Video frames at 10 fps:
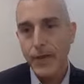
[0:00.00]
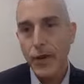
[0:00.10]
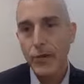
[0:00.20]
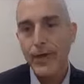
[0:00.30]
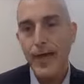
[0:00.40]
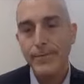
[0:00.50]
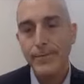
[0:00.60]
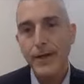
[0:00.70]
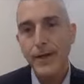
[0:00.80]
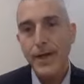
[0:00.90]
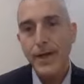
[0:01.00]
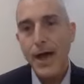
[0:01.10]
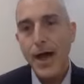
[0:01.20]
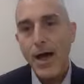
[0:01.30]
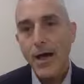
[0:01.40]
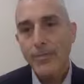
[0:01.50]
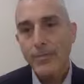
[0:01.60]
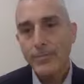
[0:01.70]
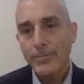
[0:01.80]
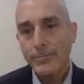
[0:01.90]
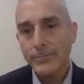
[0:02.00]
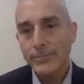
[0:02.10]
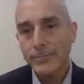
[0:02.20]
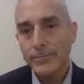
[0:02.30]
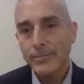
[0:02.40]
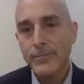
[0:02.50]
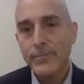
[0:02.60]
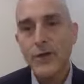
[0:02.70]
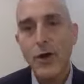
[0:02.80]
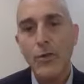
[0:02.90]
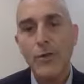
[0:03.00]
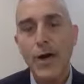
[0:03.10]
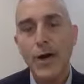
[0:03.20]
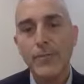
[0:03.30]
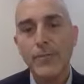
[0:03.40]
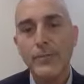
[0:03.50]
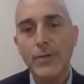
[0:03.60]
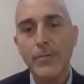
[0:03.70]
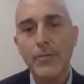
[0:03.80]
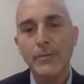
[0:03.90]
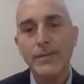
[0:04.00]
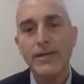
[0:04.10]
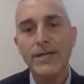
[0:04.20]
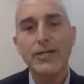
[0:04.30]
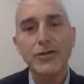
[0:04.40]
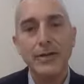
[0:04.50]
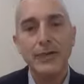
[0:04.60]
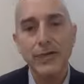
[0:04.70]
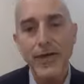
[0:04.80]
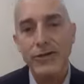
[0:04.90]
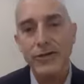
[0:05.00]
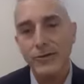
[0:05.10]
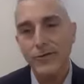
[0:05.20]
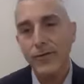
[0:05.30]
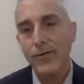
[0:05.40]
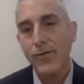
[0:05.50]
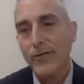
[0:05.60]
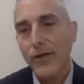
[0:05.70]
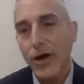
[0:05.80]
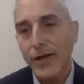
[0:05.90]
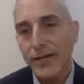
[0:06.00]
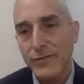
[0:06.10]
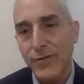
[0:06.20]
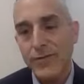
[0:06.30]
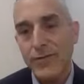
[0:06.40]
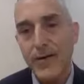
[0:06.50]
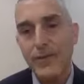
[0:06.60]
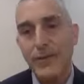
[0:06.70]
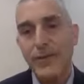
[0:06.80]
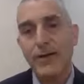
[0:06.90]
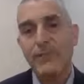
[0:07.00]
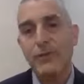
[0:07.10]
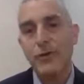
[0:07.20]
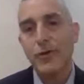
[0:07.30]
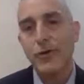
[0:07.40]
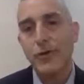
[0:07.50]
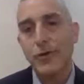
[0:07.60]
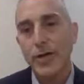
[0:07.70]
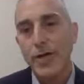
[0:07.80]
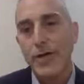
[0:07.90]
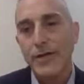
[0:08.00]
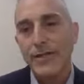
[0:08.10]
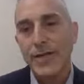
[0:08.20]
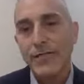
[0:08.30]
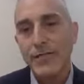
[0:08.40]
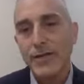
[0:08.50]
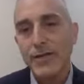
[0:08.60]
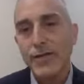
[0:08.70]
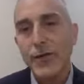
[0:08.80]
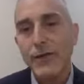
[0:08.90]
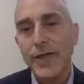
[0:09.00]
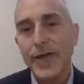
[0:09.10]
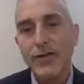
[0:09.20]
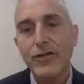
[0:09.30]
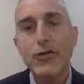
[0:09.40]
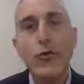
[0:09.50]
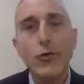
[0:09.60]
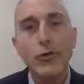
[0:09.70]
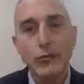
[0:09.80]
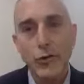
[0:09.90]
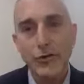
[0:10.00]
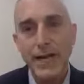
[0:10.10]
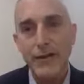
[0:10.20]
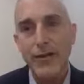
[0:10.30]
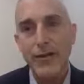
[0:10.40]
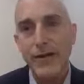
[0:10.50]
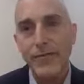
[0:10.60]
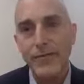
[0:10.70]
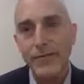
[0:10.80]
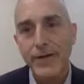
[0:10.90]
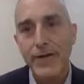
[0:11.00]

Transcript: Okay. So some additional information from one of our audience members about their painful shoulder. They've been told they have a torn rotator cuff.